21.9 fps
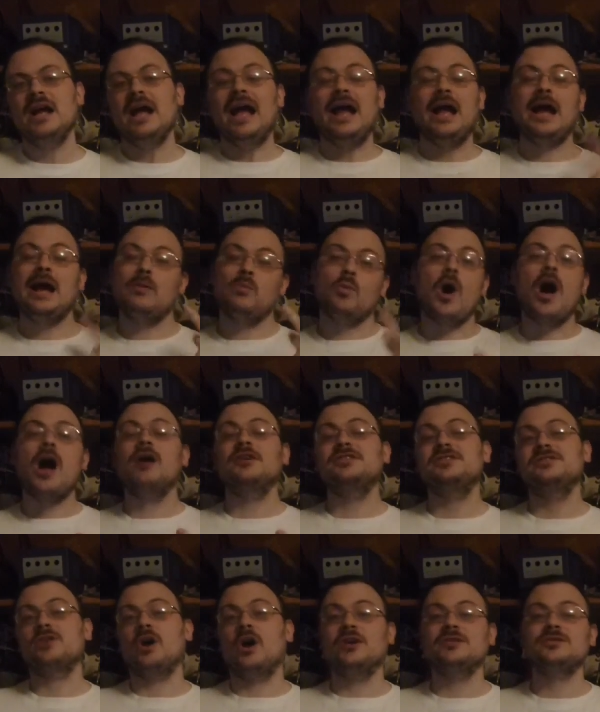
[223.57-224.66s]
uh, while
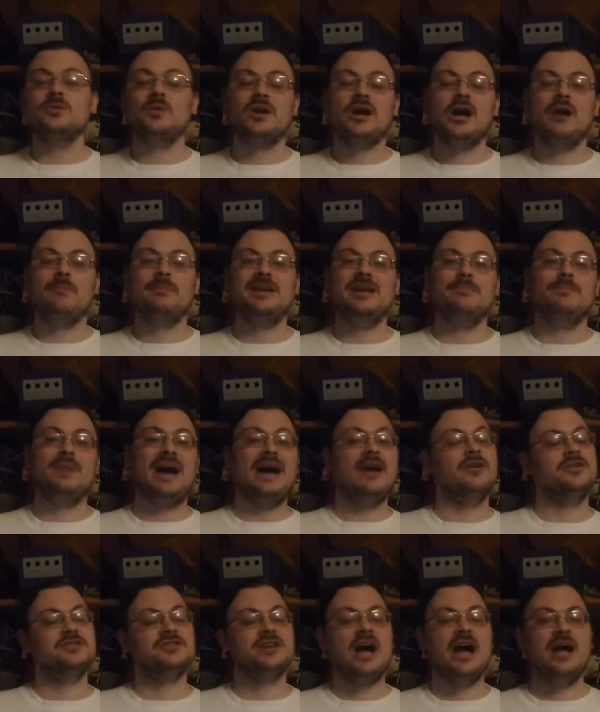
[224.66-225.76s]
she's also accompanied by
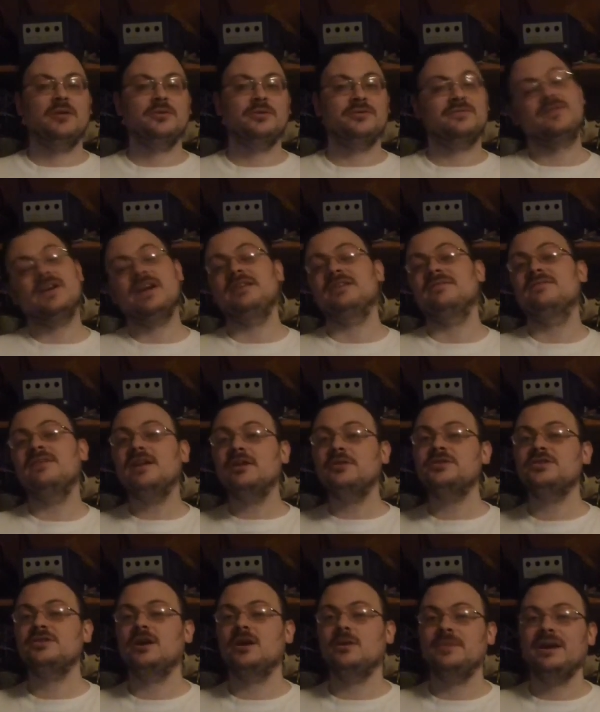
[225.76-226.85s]
her childhood friend and fellow
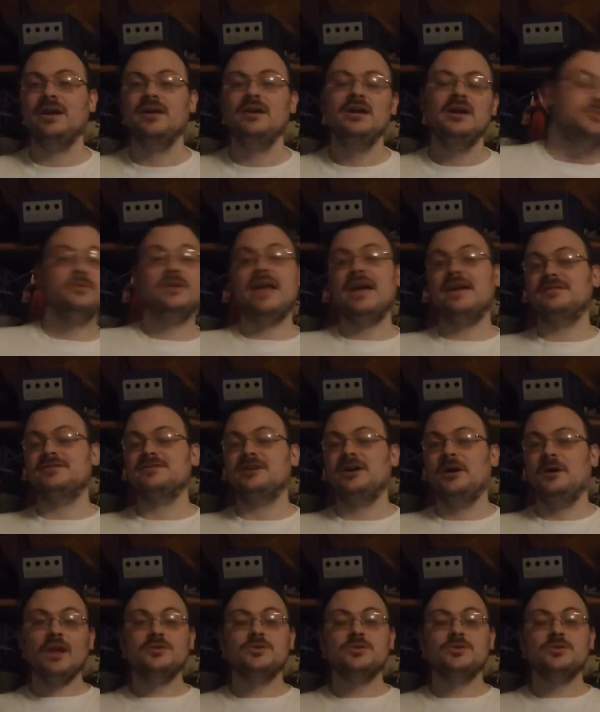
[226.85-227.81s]
shinobi, Tukezo.